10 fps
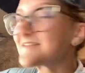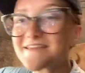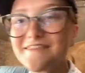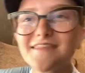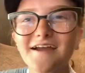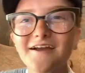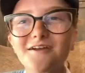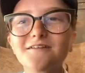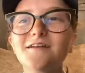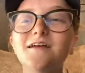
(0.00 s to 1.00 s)
in
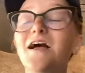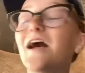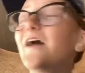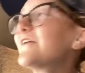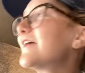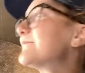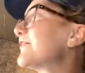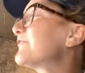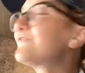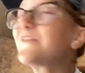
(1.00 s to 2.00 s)
there and that my
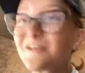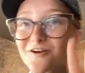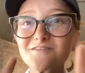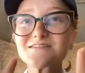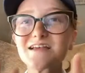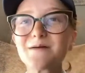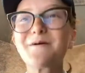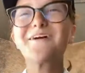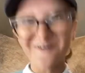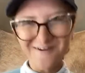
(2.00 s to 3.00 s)
fingers and
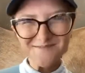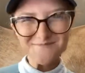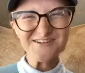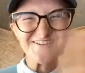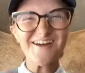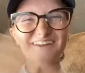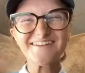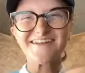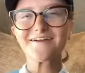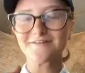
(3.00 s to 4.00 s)
my arms are not
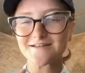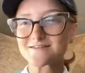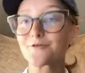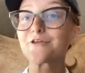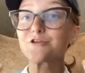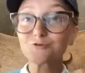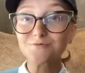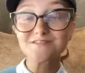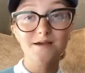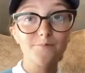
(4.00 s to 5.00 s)
carrots, though they do
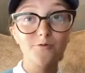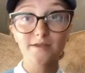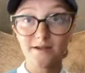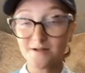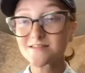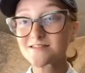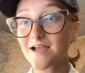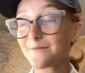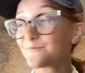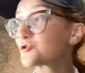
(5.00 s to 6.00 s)
resemble carrots.
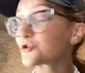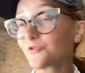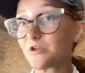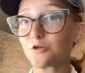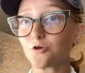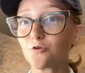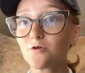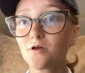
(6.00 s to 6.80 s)
I'm sure they do,